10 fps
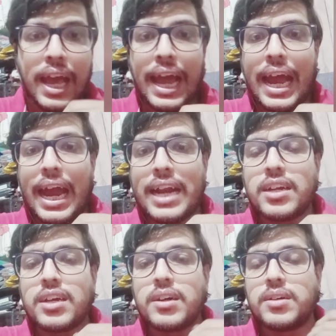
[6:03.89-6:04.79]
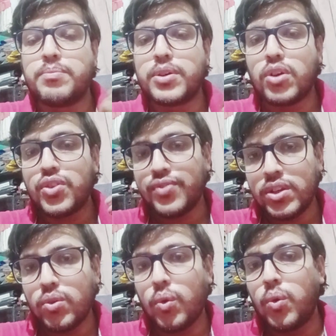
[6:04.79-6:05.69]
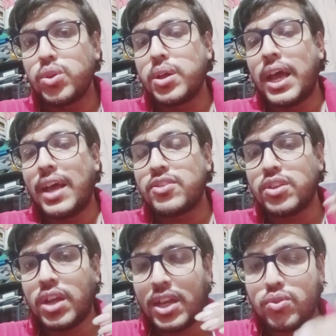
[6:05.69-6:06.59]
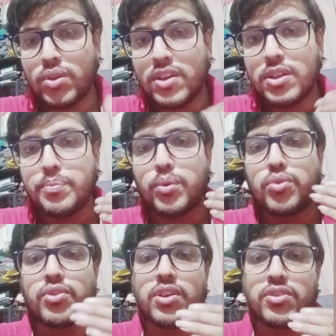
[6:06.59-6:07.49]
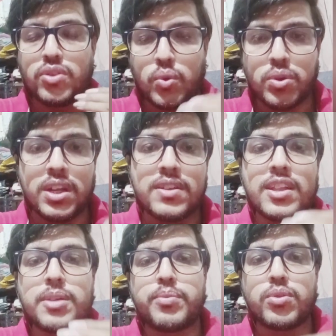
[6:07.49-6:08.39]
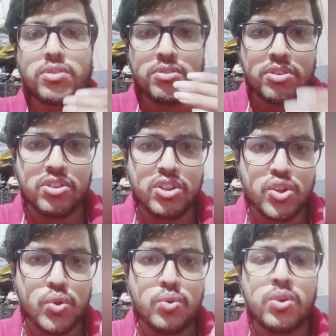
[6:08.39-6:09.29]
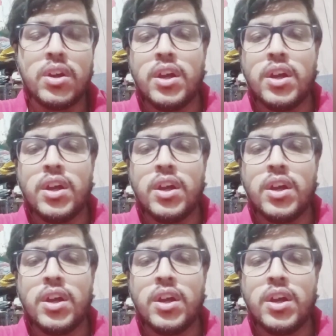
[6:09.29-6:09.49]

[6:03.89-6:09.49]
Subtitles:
and because we know as soon as the process notice and the process is issued,